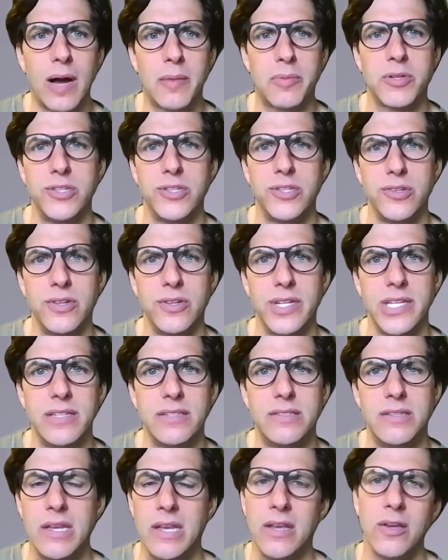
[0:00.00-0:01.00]
new
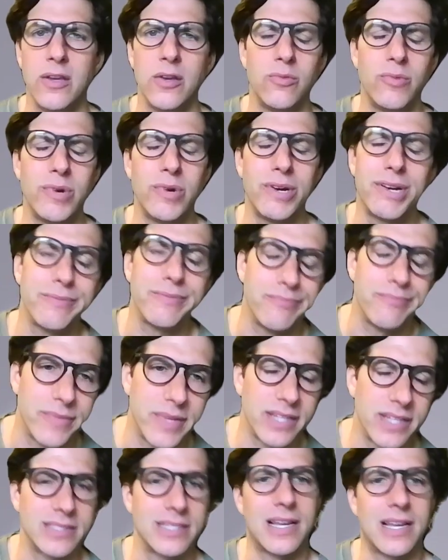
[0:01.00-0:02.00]
opportunities
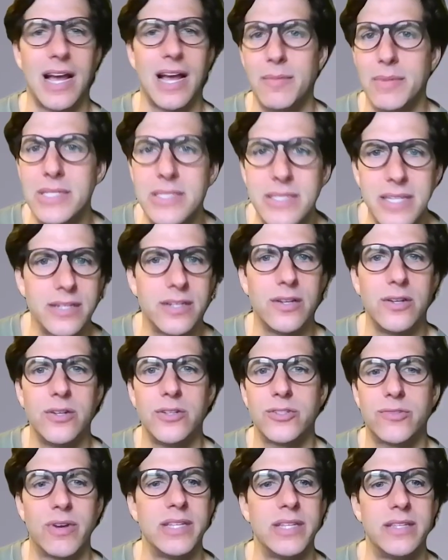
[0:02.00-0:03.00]
where, as the common
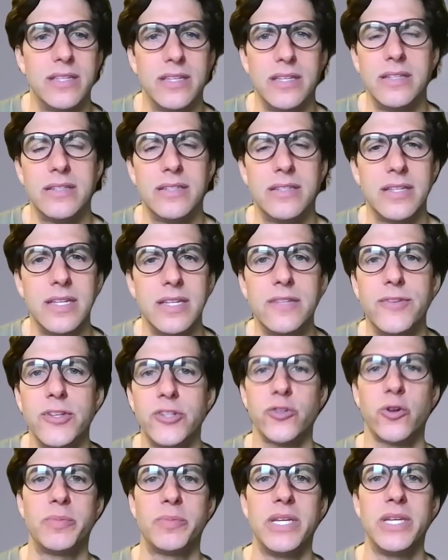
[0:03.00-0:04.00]
saying goes, right,
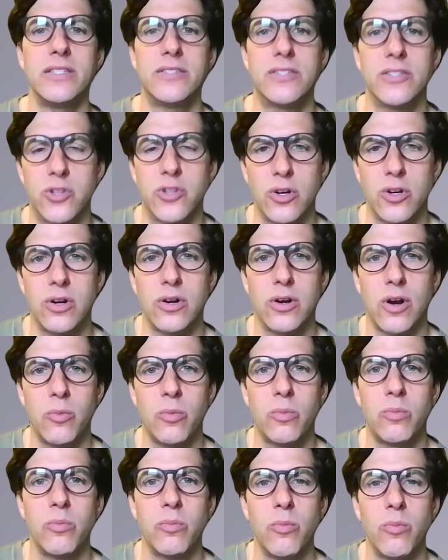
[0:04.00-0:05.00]
the individual pieces
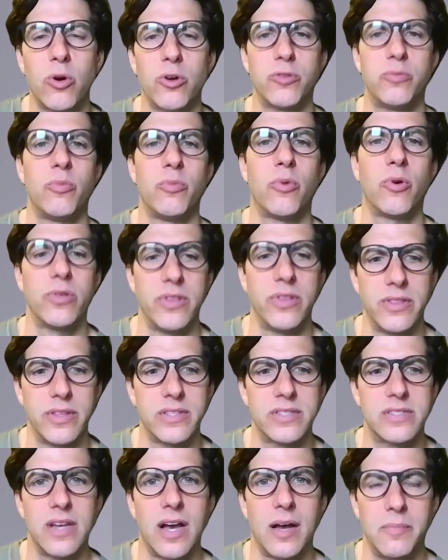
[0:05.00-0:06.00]
are worth
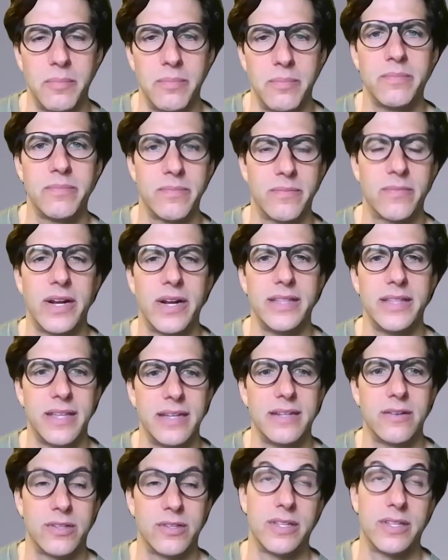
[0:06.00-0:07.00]
more than the sum,
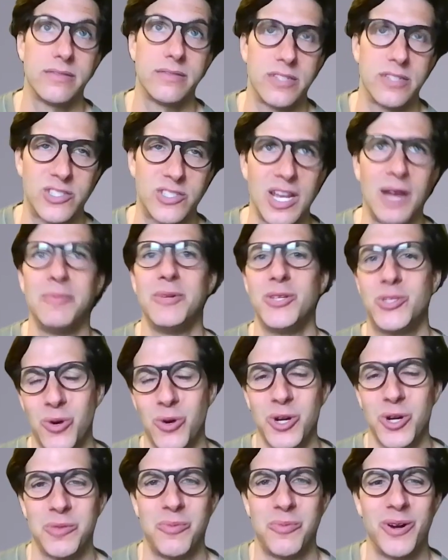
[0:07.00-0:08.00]
right? The
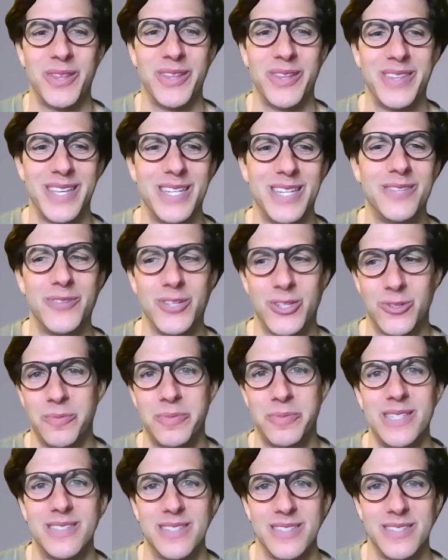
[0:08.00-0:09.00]
sum is worth more than the
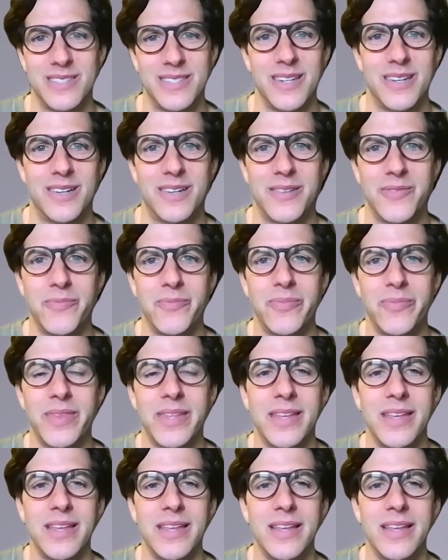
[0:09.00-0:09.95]
individual pieces here.